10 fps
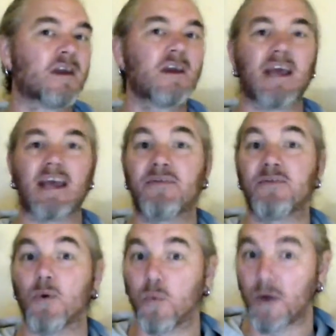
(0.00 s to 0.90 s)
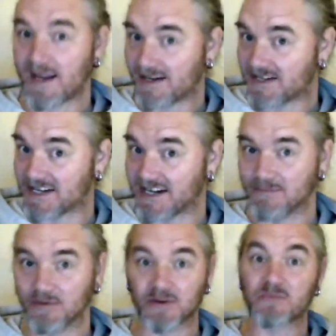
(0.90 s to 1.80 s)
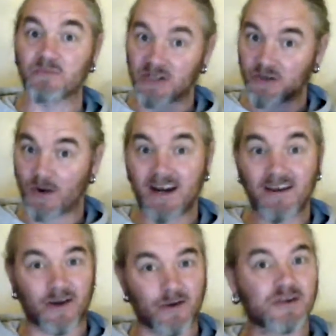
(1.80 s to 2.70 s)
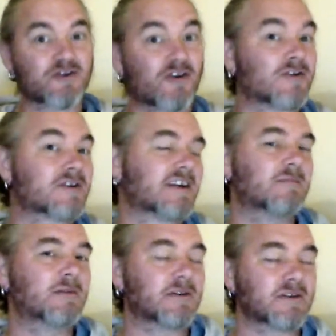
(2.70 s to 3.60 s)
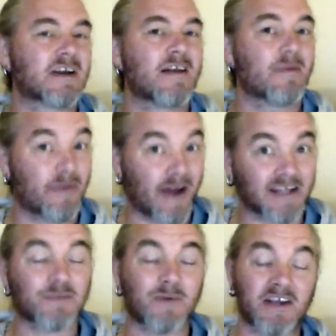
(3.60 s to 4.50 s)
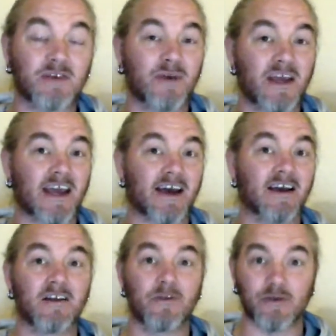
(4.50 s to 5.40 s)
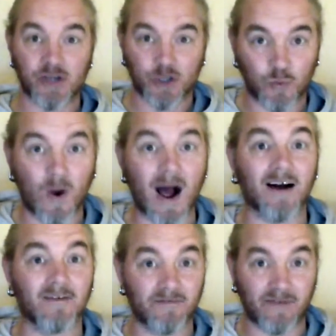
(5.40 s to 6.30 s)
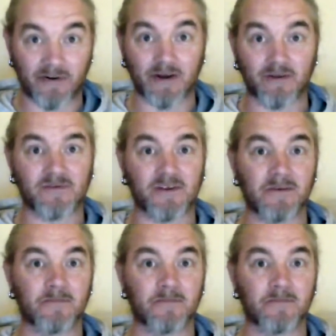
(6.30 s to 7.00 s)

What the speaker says: In the weak syllables, between those strong syllables, that's where you'll hear the schwa very often.